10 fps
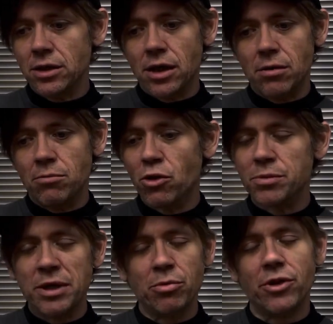most
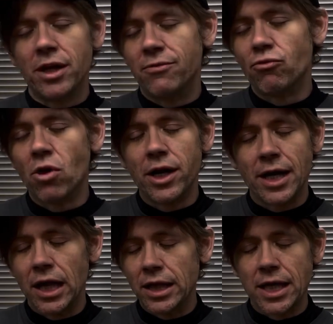people that have run an
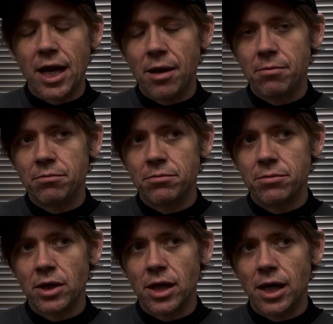LEM
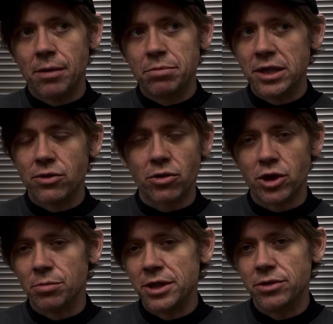P30
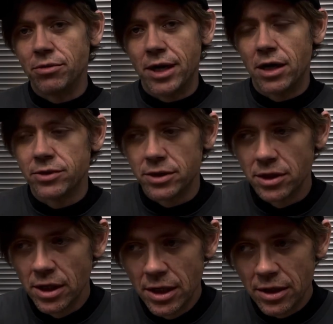or P2000,
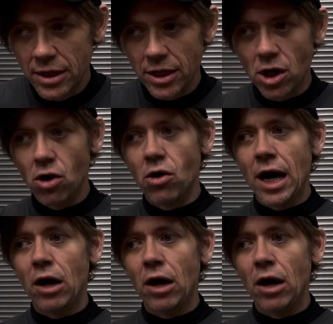they know how